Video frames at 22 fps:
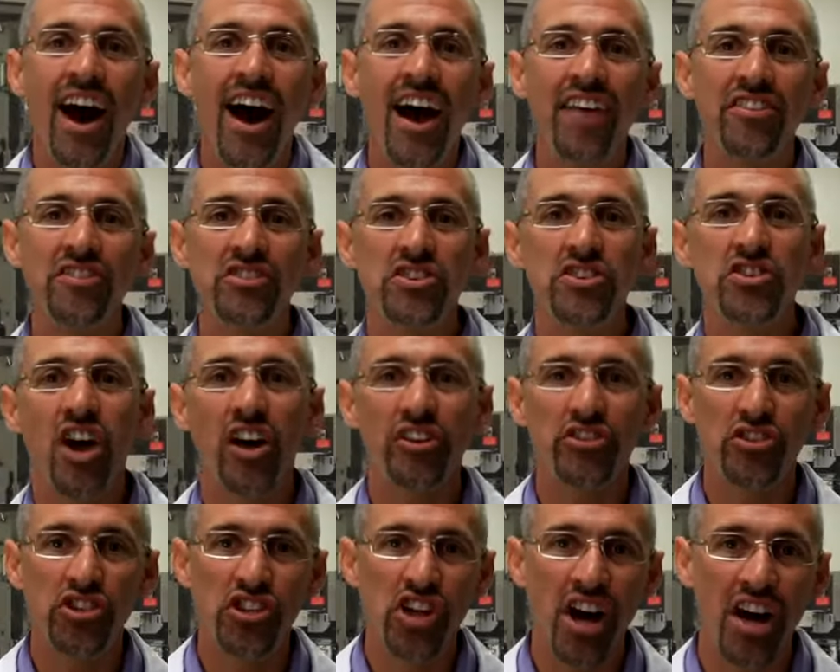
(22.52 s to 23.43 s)
Hi, this is
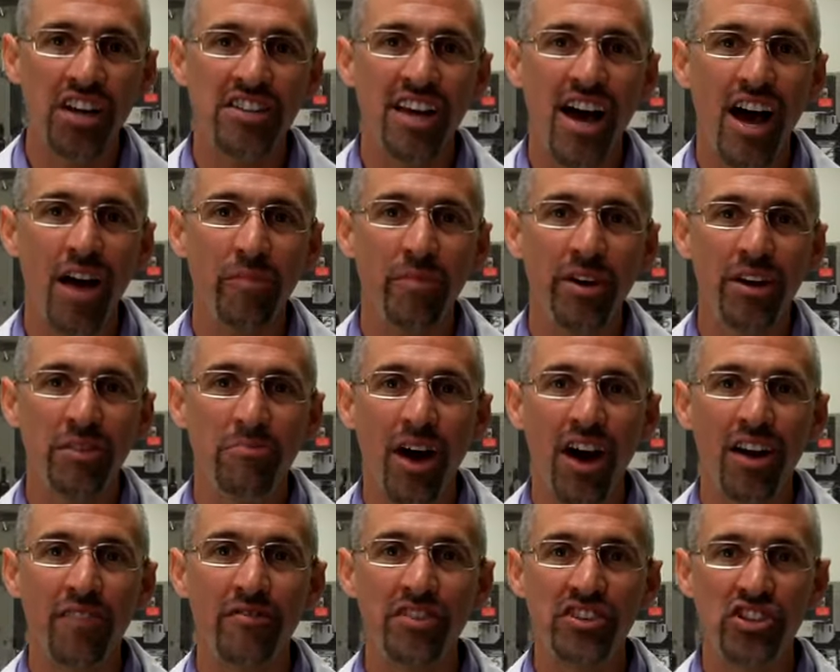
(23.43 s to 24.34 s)
Dr. Shawn Talbott,
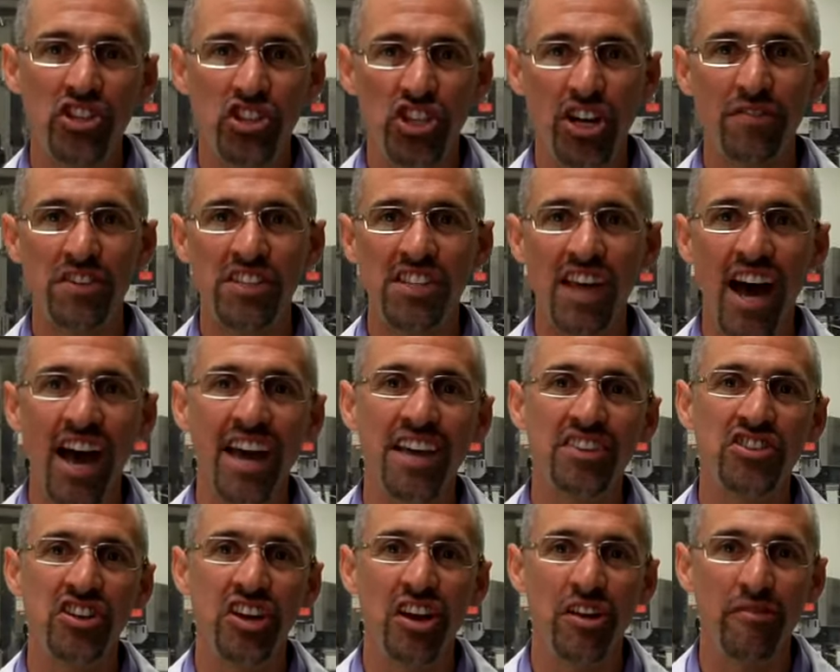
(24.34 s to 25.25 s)
MonaVie's Chief
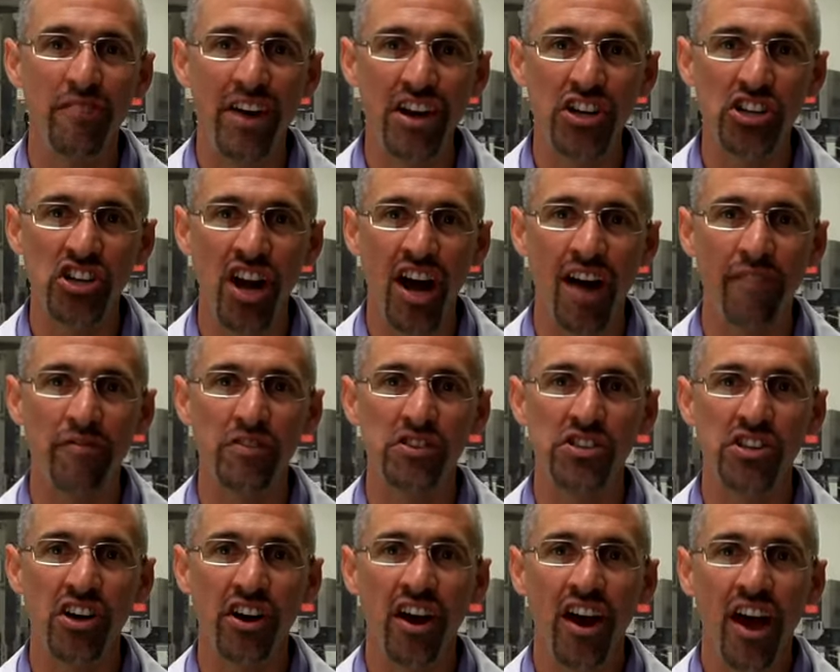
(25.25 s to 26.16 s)
Science and Innovation
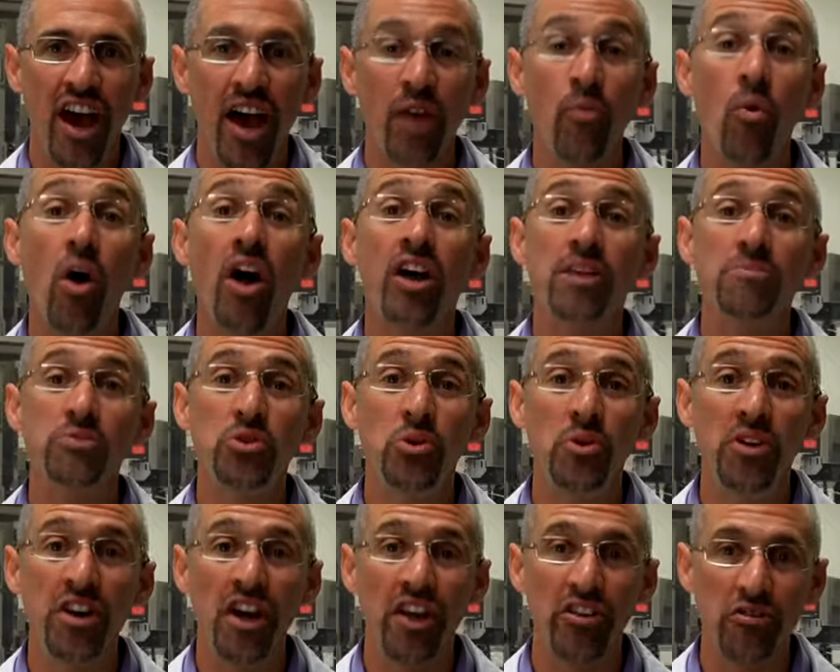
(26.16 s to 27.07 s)
Officer, and welcome
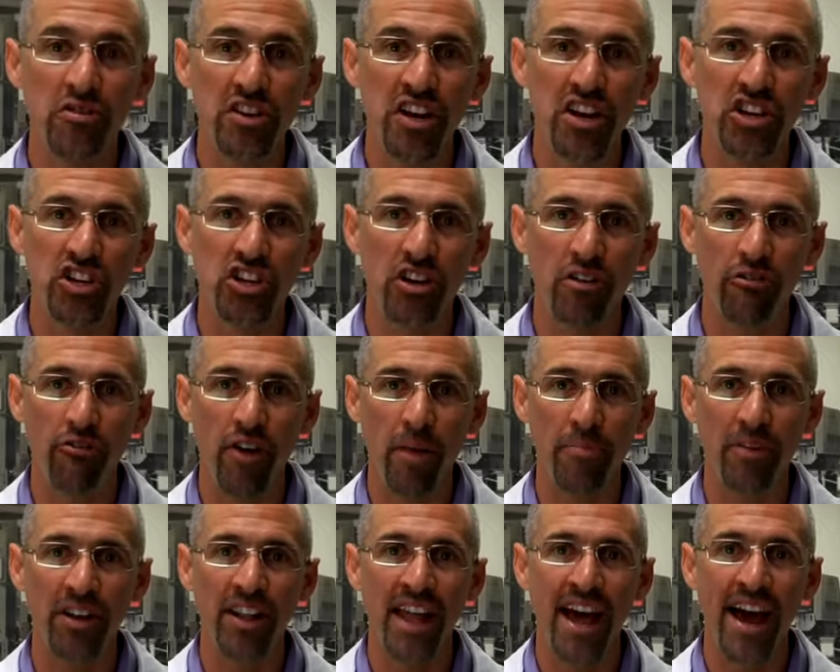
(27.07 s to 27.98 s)
to another edition of
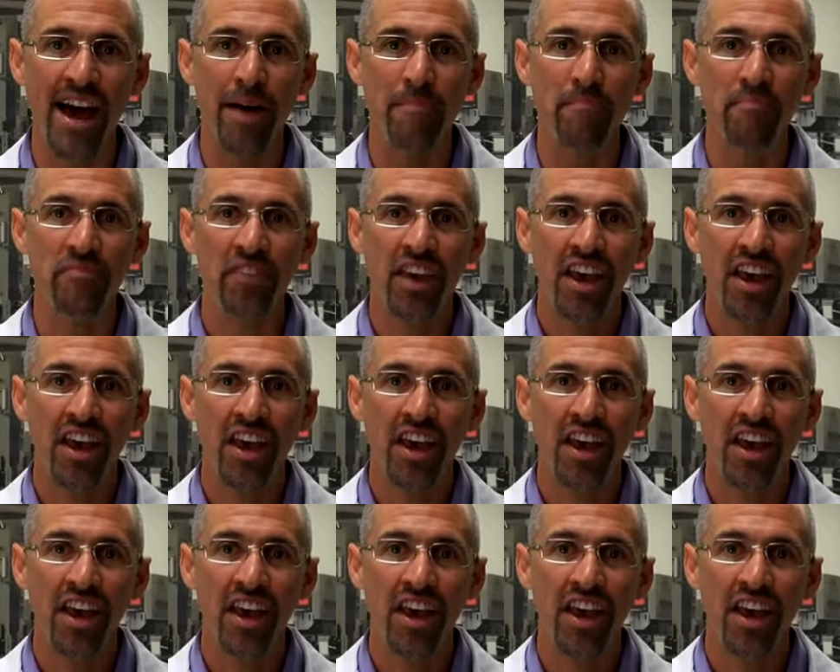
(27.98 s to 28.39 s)
From the Lab.